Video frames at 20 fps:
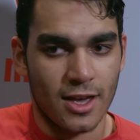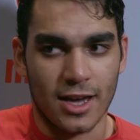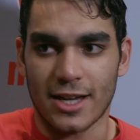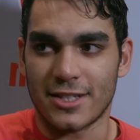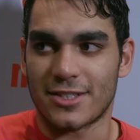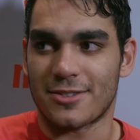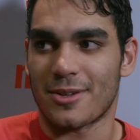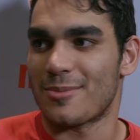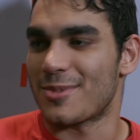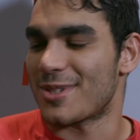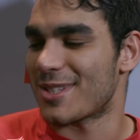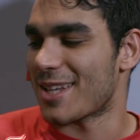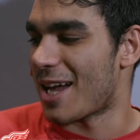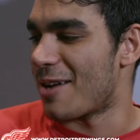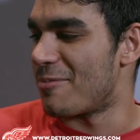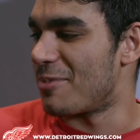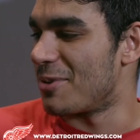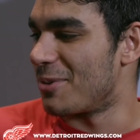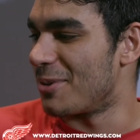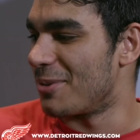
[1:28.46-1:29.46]
I'm just
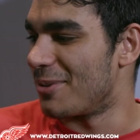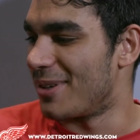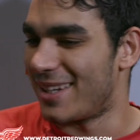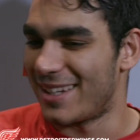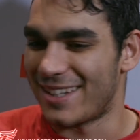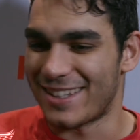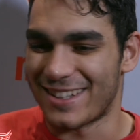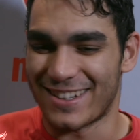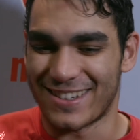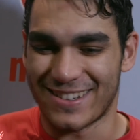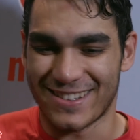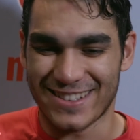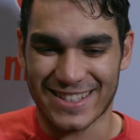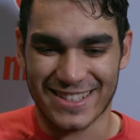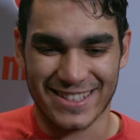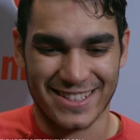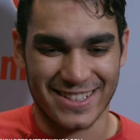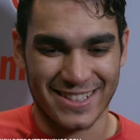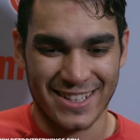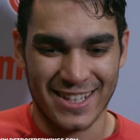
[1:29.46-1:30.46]
happy we win. You know,
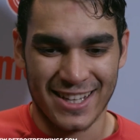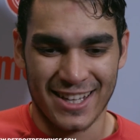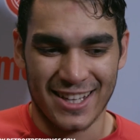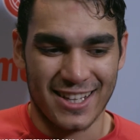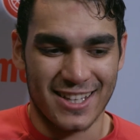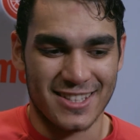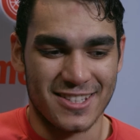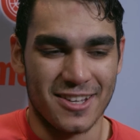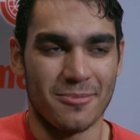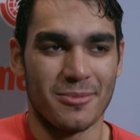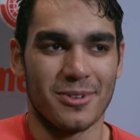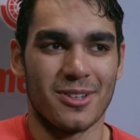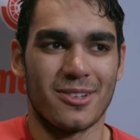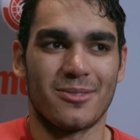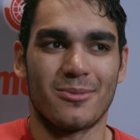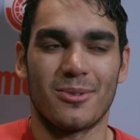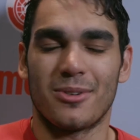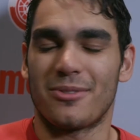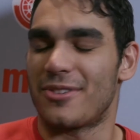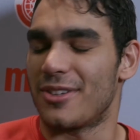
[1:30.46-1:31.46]
it's
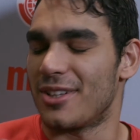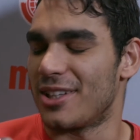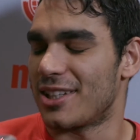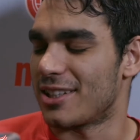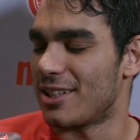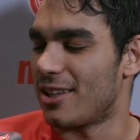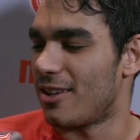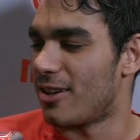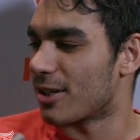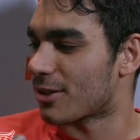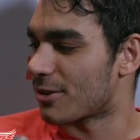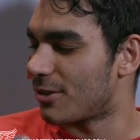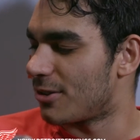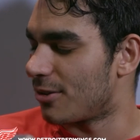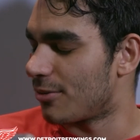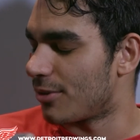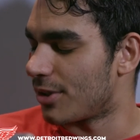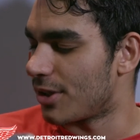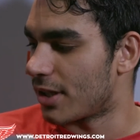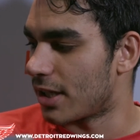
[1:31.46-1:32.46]
unbelievable feeling in the locker
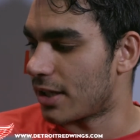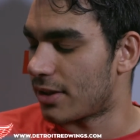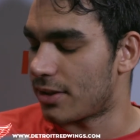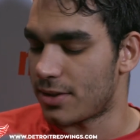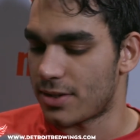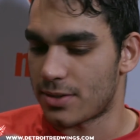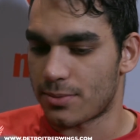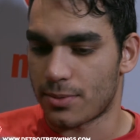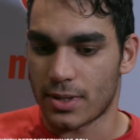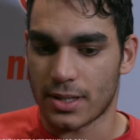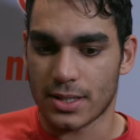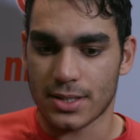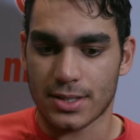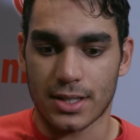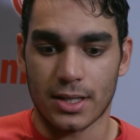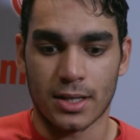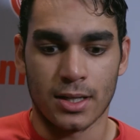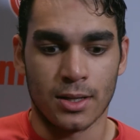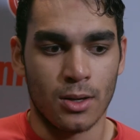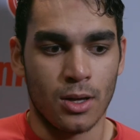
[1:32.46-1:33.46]
room when you get these wins,
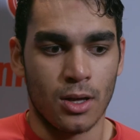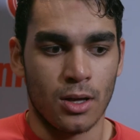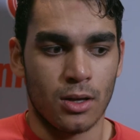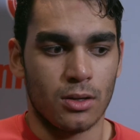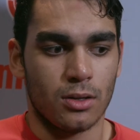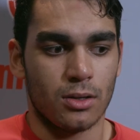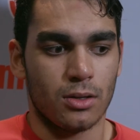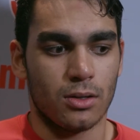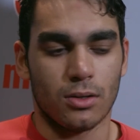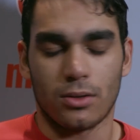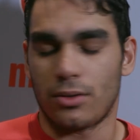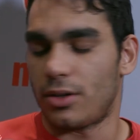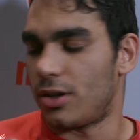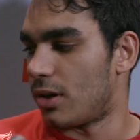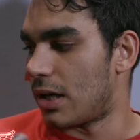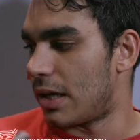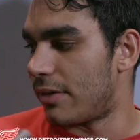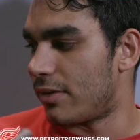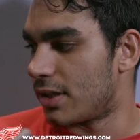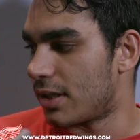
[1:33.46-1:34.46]
and you
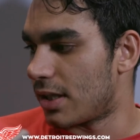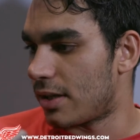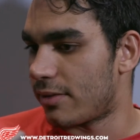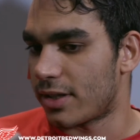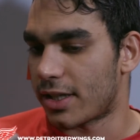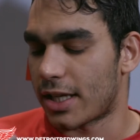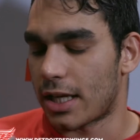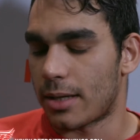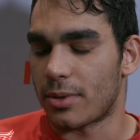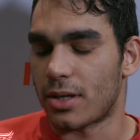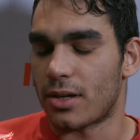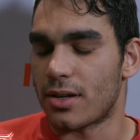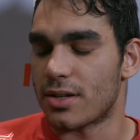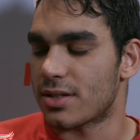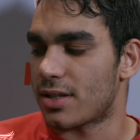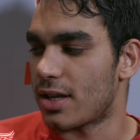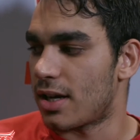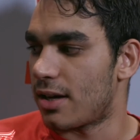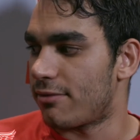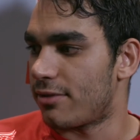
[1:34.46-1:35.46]
know, every game here
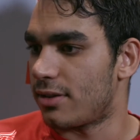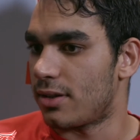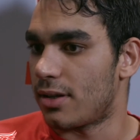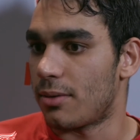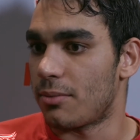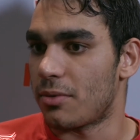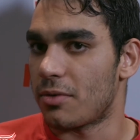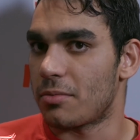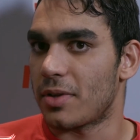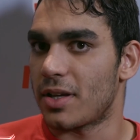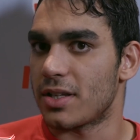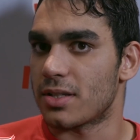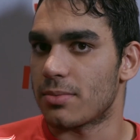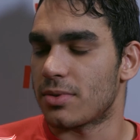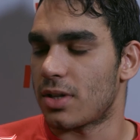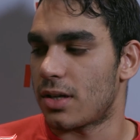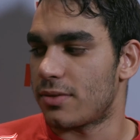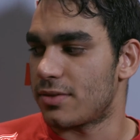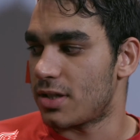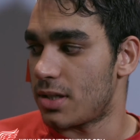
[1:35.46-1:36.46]
is tough, and we've played
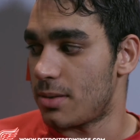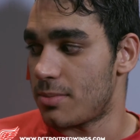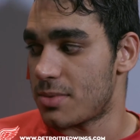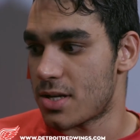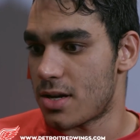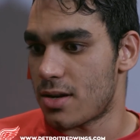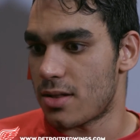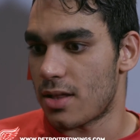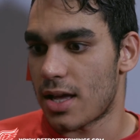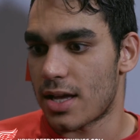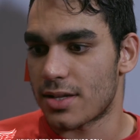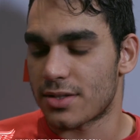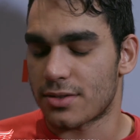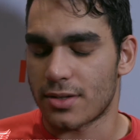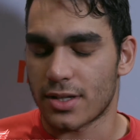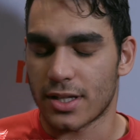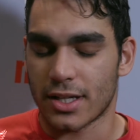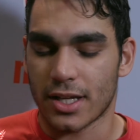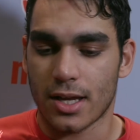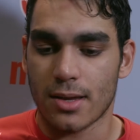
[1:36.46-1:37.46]
some tough teams here in the last
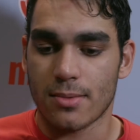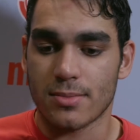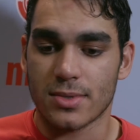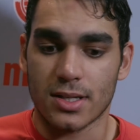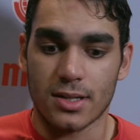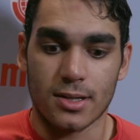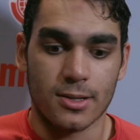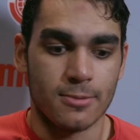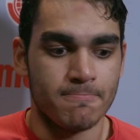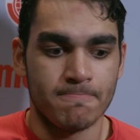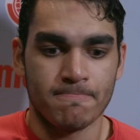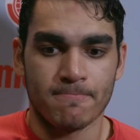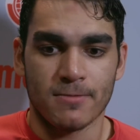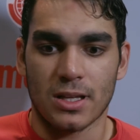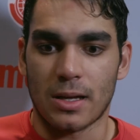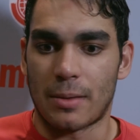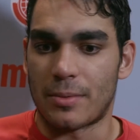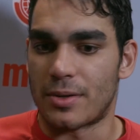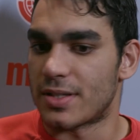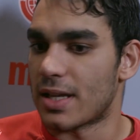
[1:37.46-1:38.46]
three games, and
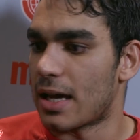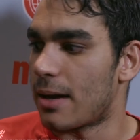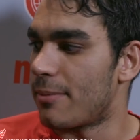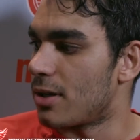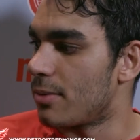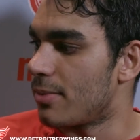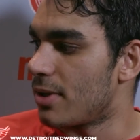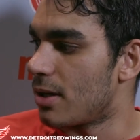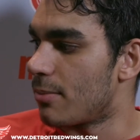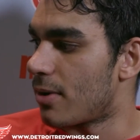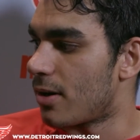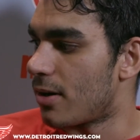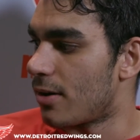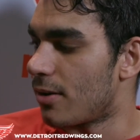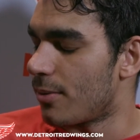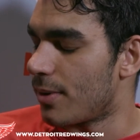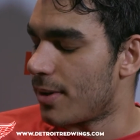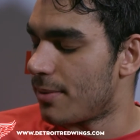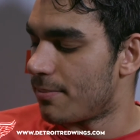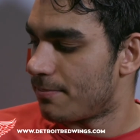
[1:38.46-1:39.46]
I'm just happy to be a part
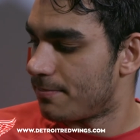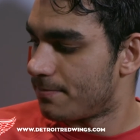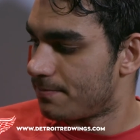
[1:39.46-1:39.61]
of the win.